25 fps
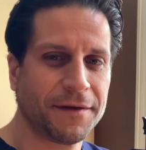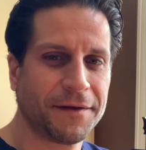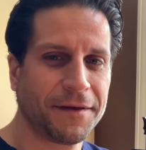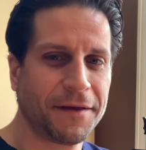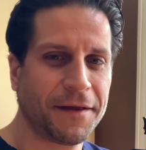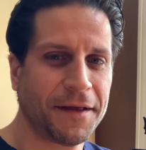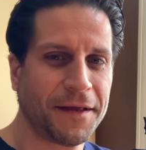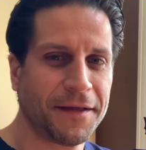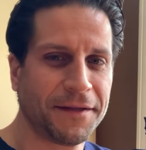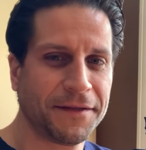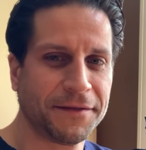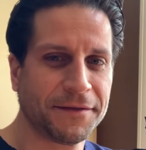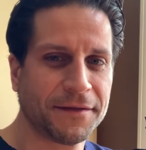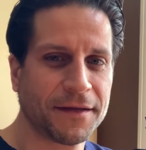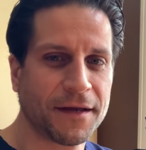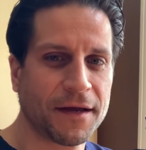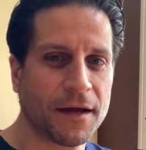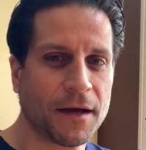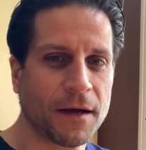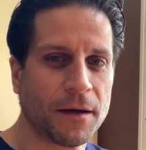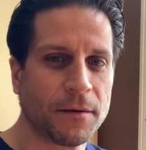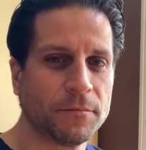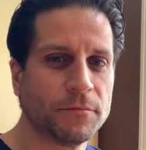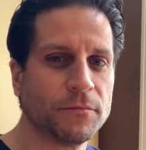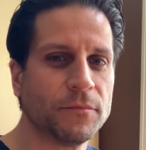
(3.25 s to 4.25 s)
and
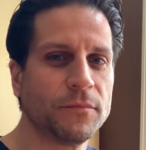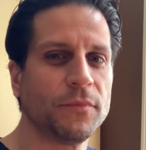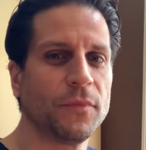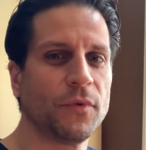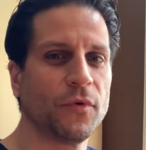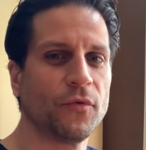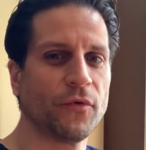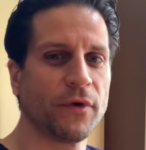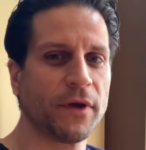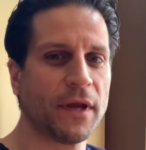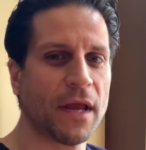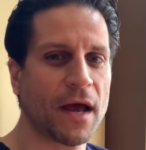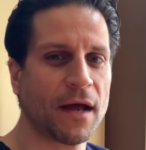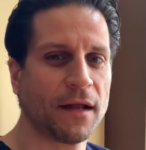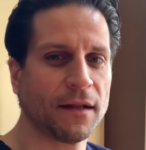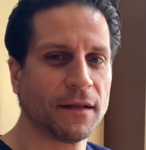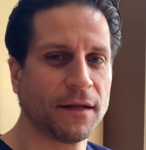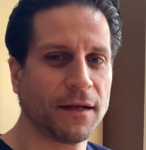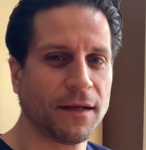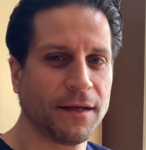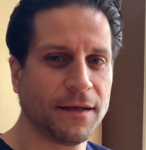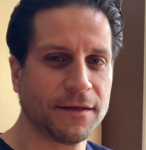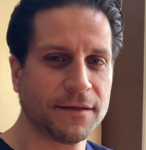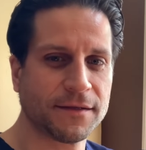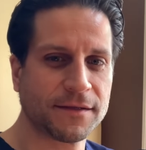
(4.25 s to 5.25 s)
um,
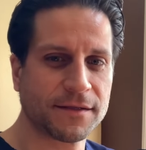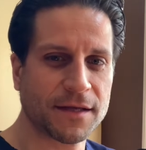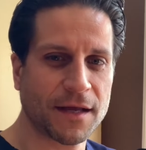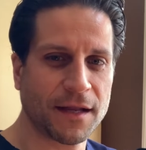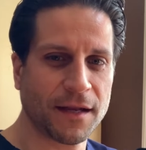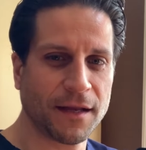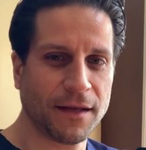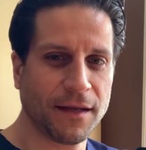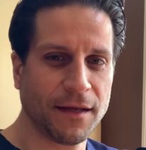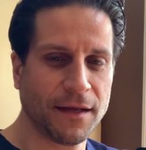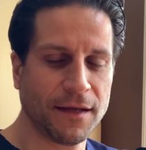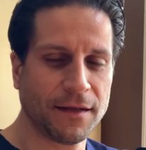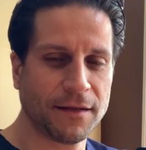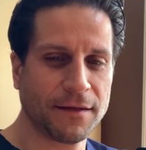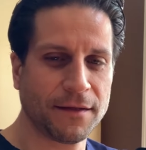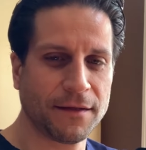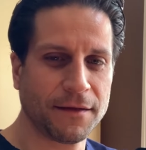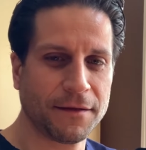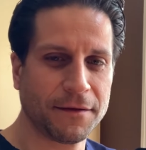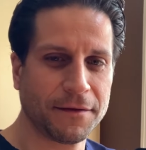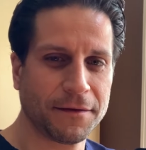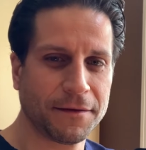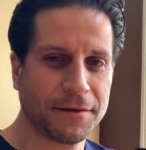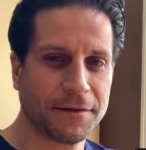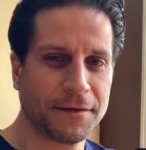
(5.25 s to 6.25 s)
reality is setting in
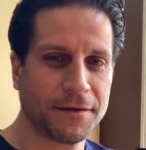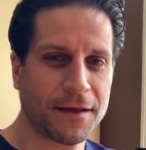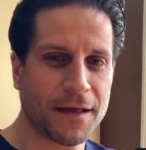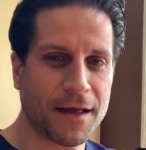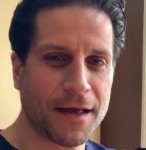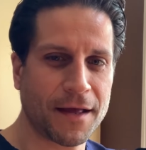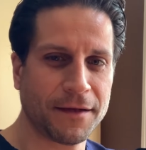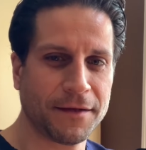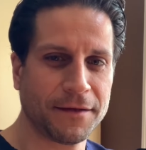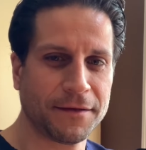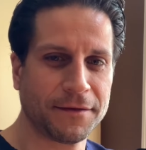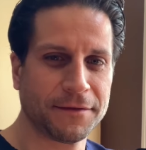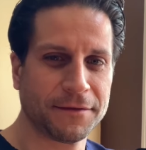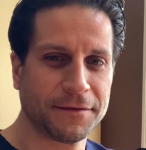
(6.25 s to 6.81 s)
that